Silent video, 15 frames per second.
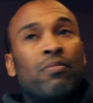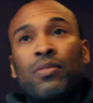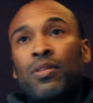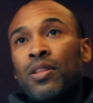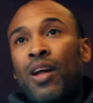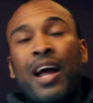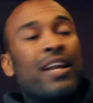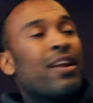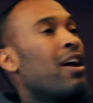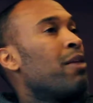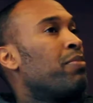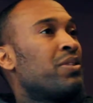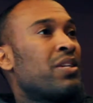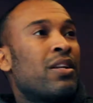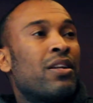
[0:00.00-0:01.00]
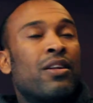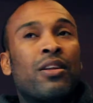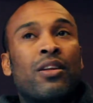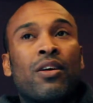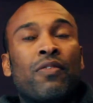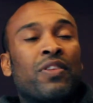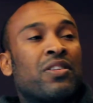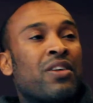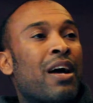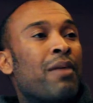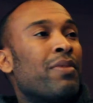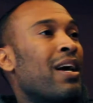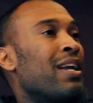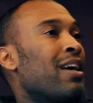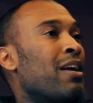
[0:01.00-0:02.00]
99% of the time,
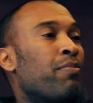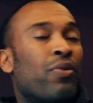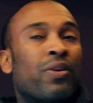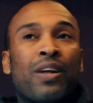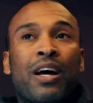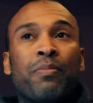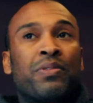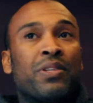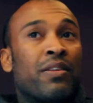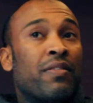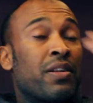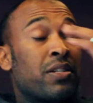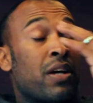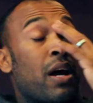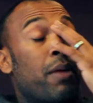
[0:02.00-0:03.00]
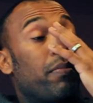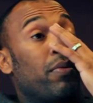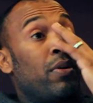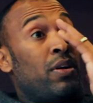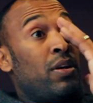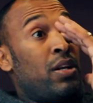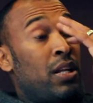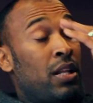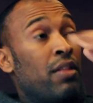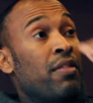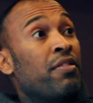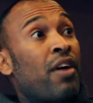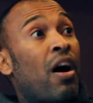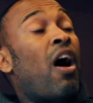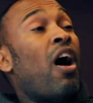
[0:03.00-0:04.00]
99.9% percent .9 of the time,
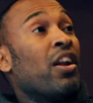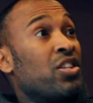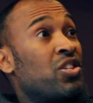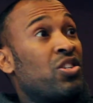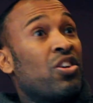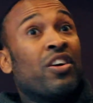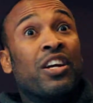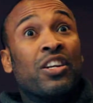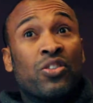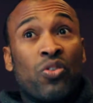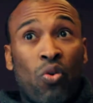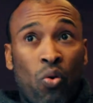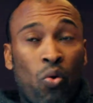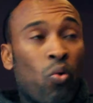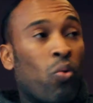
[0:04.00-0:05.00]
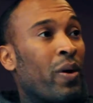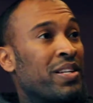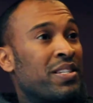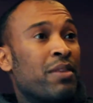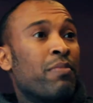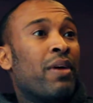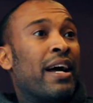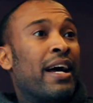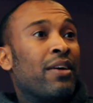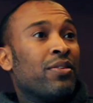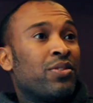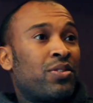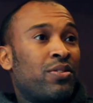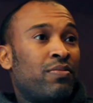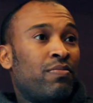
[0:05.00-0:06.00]
the answer is always in my
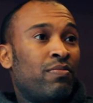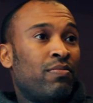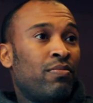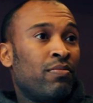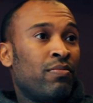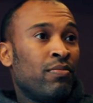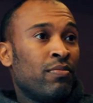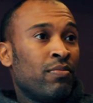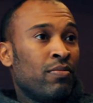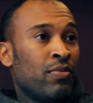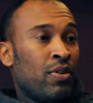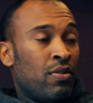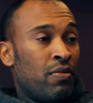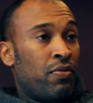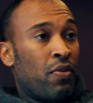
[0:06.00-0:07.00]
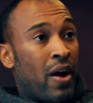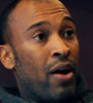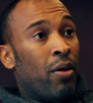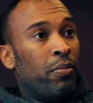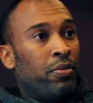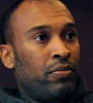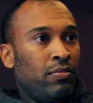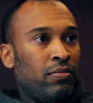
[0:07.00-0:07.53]
house for help.